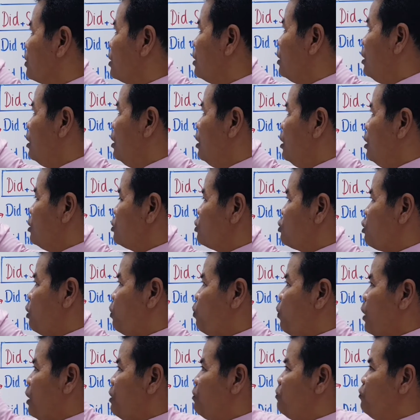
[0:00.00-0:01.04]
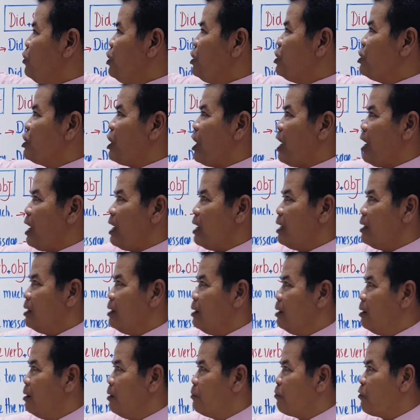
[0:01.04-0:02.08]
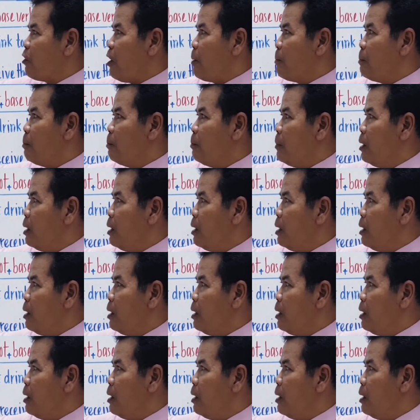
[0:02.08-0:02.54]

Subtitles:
So when we change from